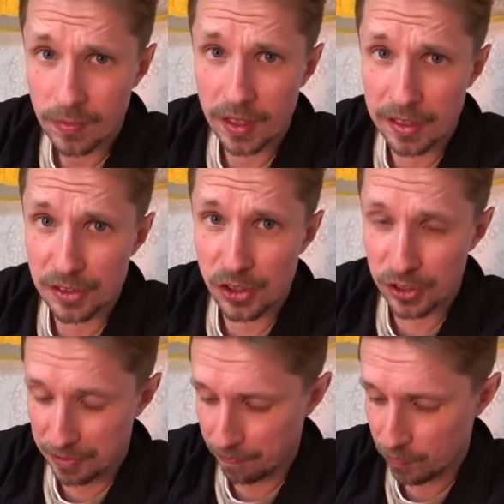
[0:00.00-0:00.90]
It is
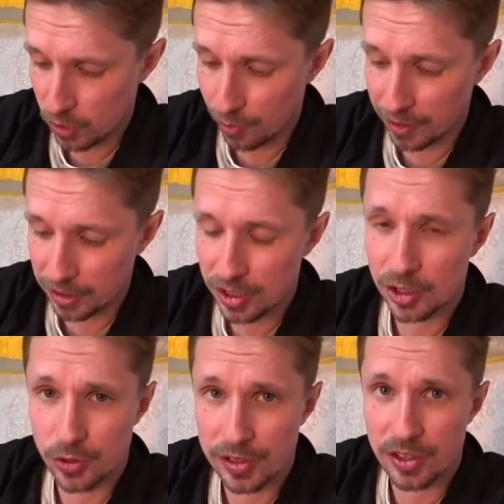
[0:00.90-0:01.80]
good. So I think this
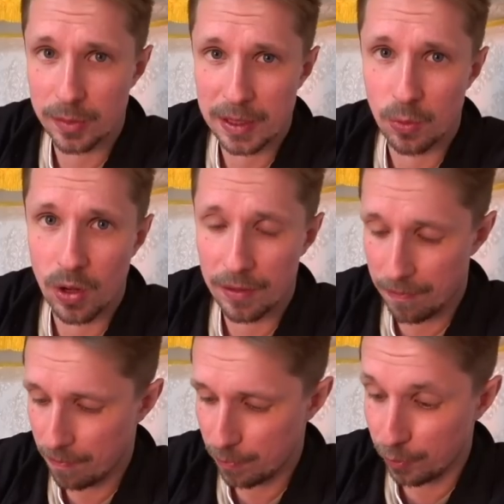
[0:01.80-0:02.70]
country is going to be the one
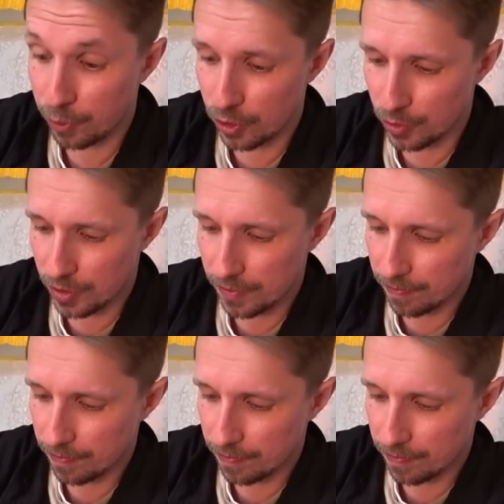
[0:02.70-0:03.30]
for food.